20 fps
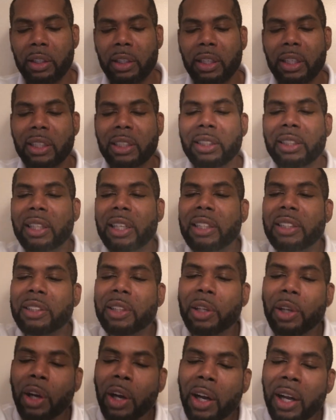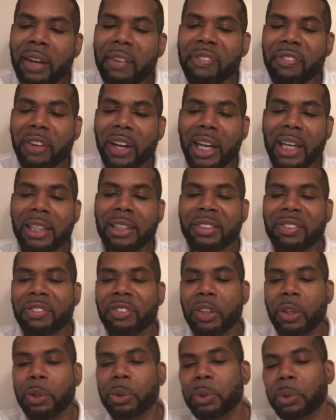It says, God finds
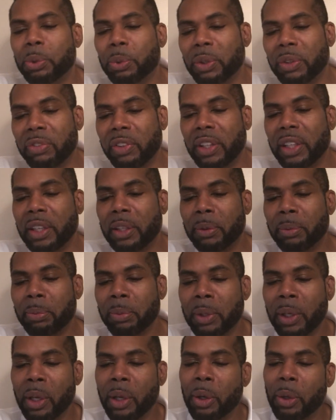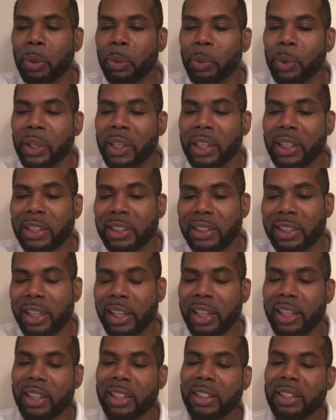fault with them when he
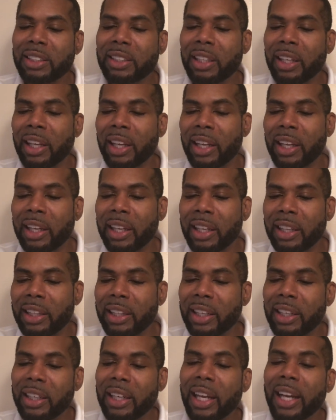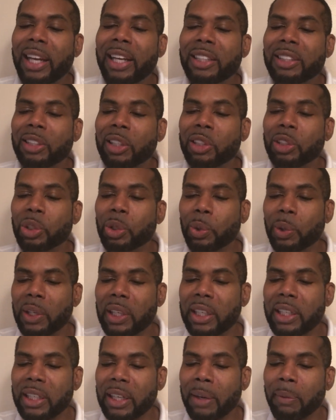says, the days are surely
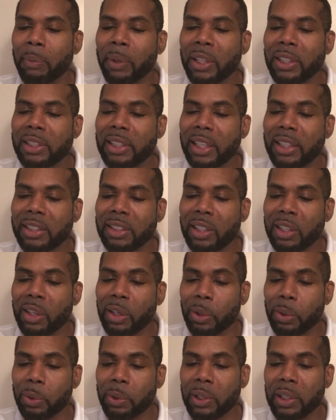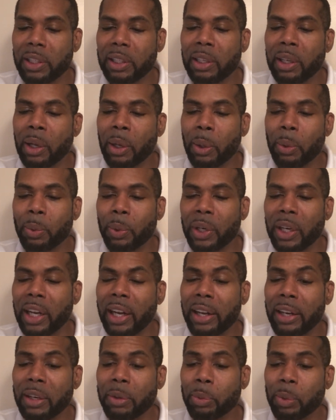coming, says the Lord, when
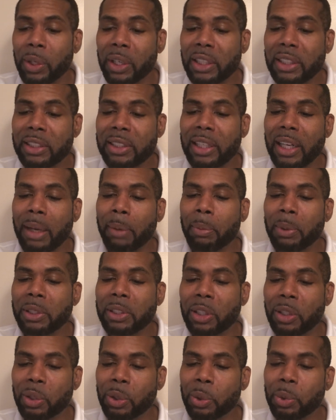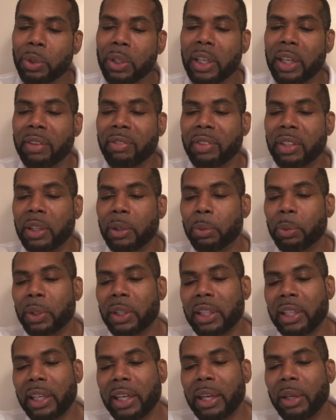I will establish a new covenant with
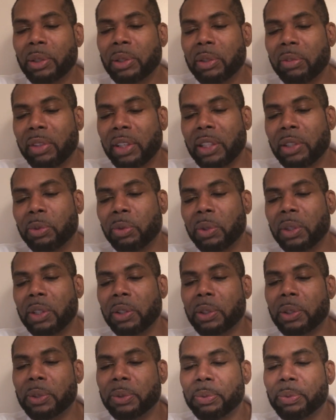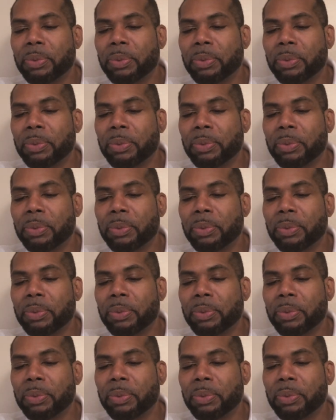the house of Israel